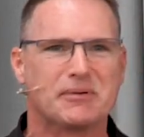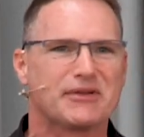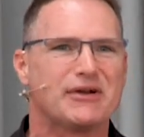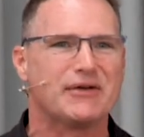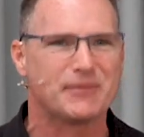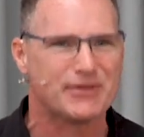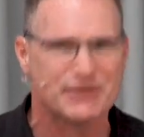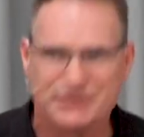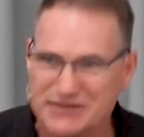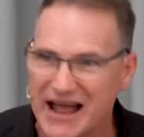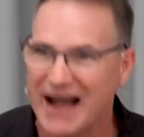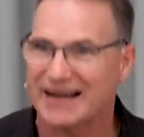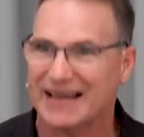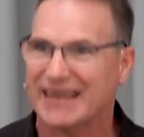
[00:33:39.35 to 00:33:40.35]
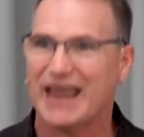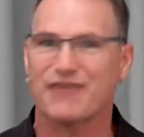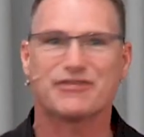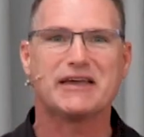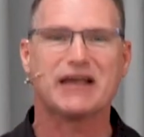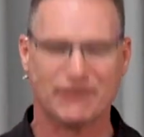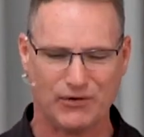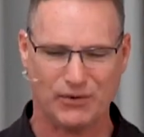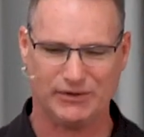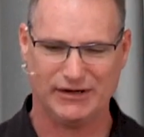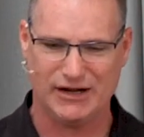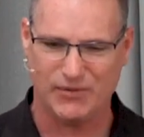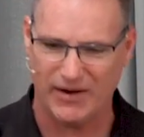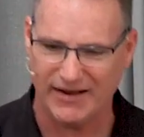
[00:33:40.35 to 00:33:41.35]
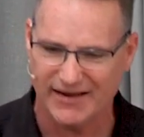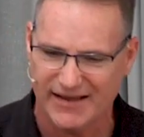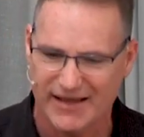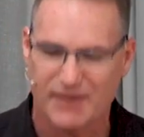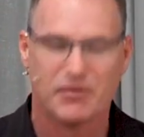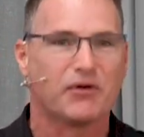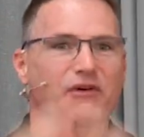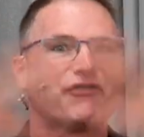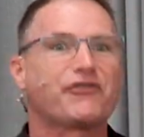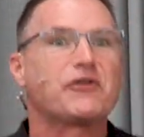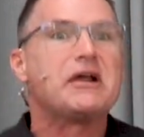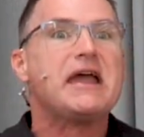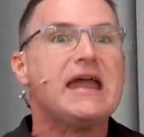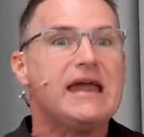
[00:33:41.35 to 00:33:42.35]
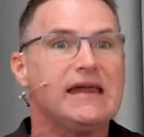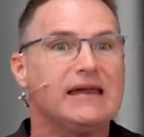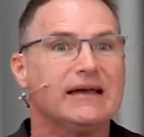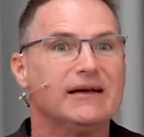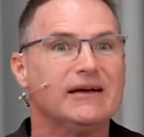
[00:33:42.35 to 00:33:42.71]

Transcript: But, there, but there's not. I can't think of one anyway. But we're free.